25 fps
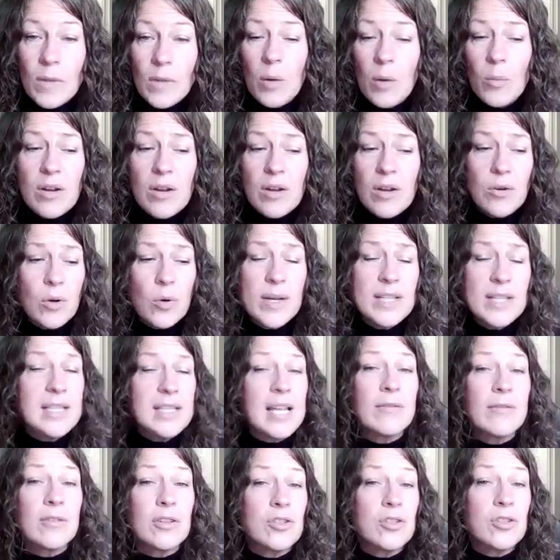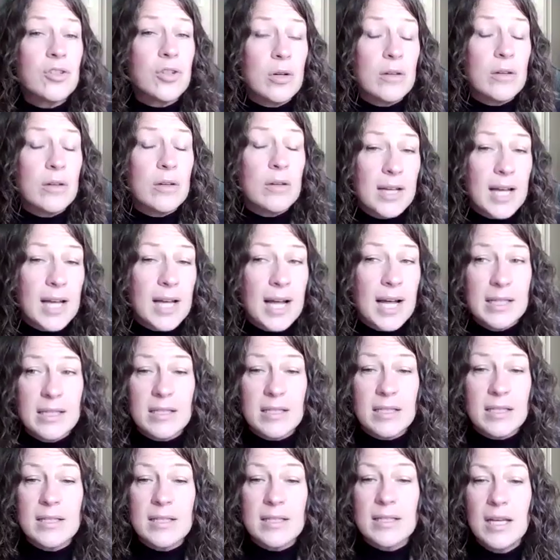And we don't always have control of our
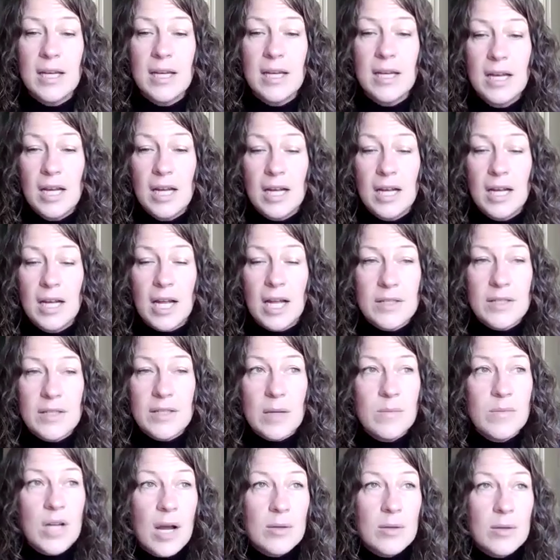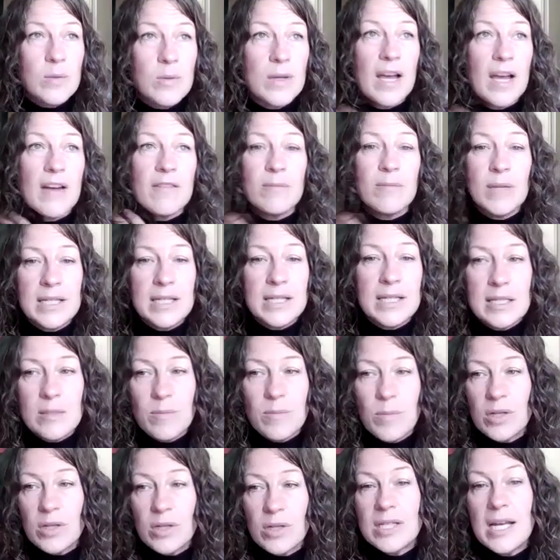calendars. Sometimes we have
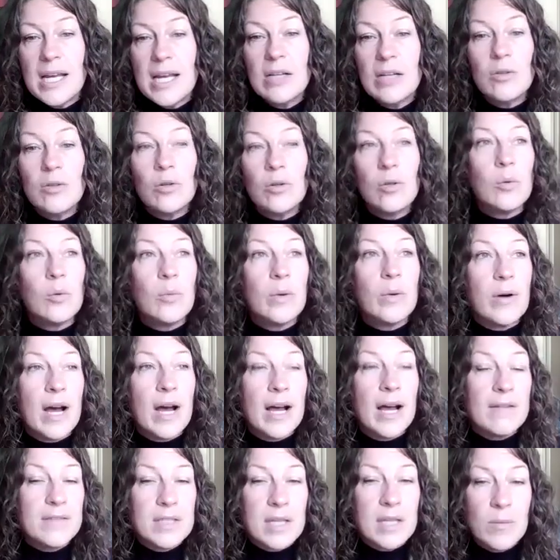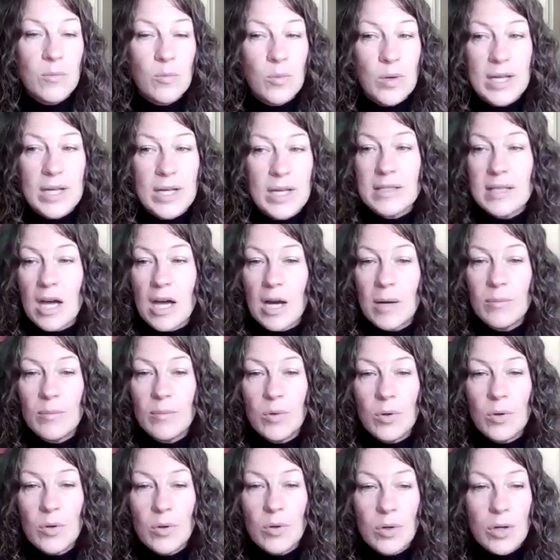meetings booked in, or we'll have some weeks that are
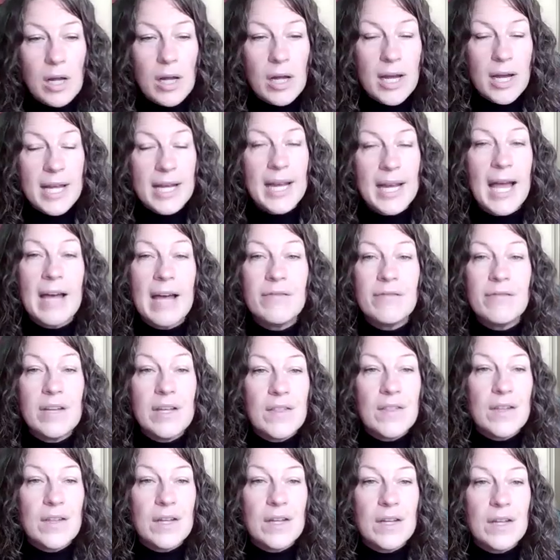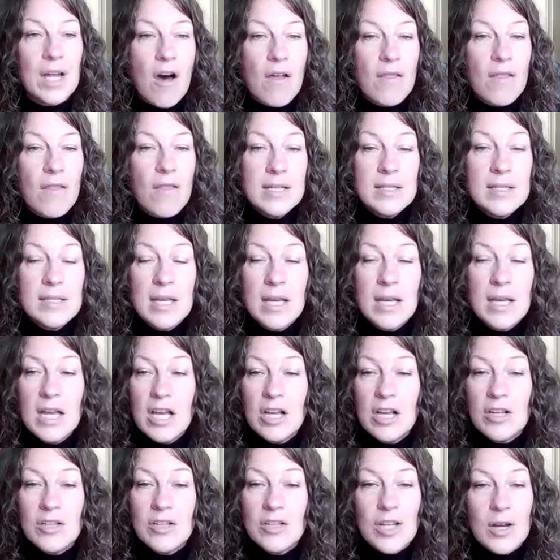more client heavy than others.
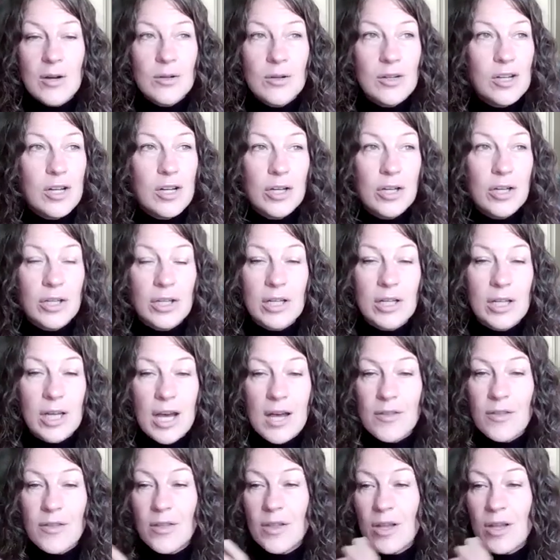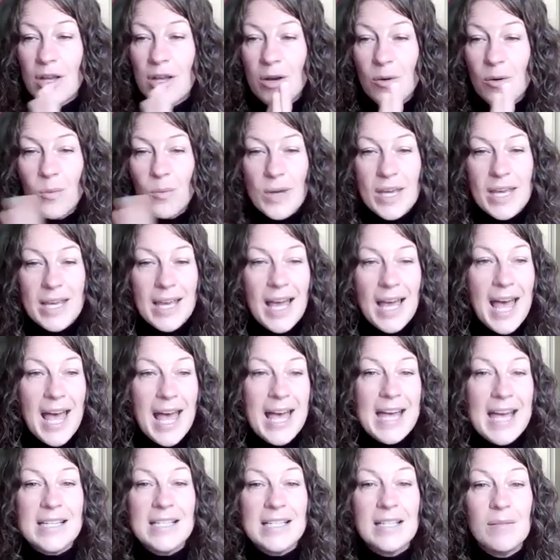So look at the week
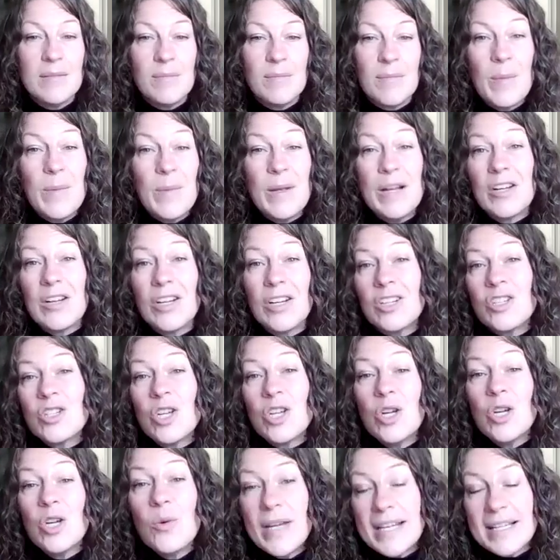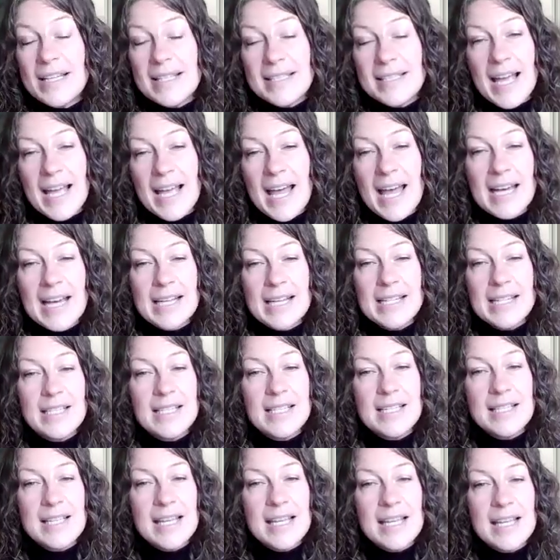ahead, maybe look at 2 weeks ahead
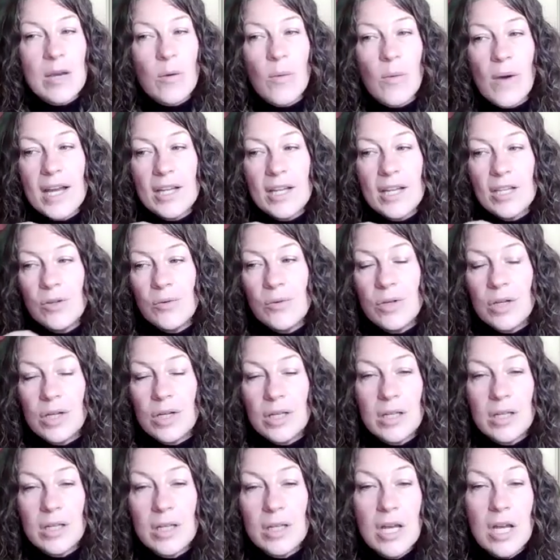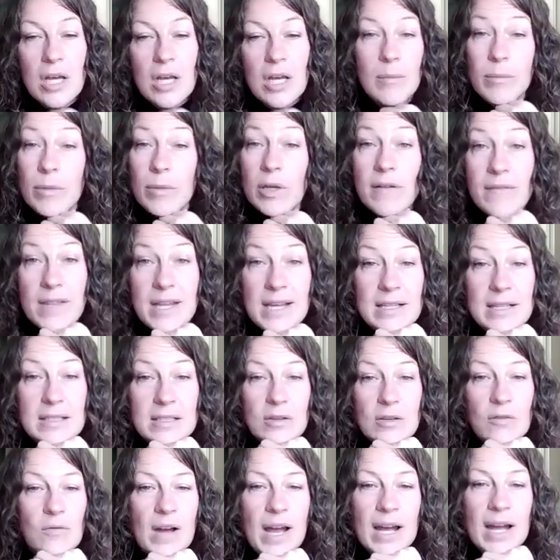to see where you can move
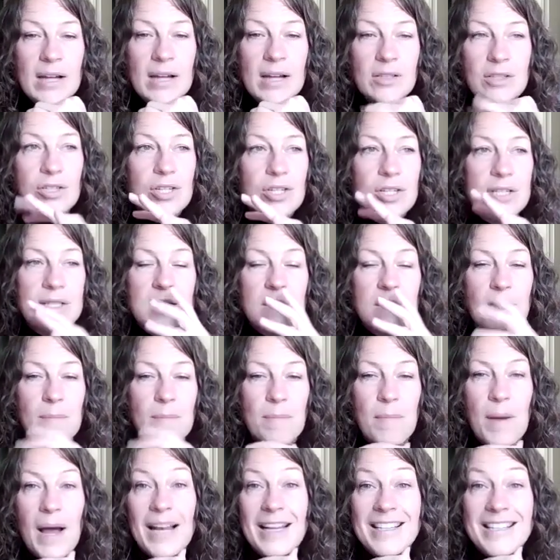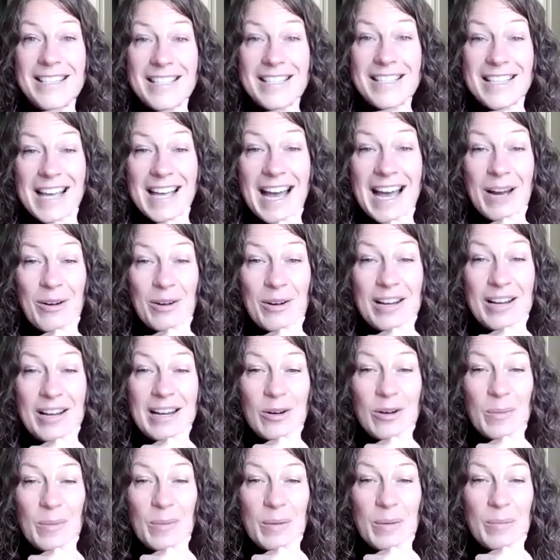things around just to balance it out a
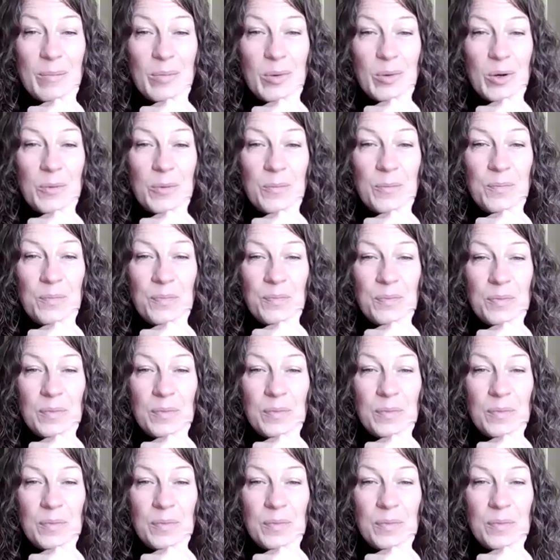little bit more.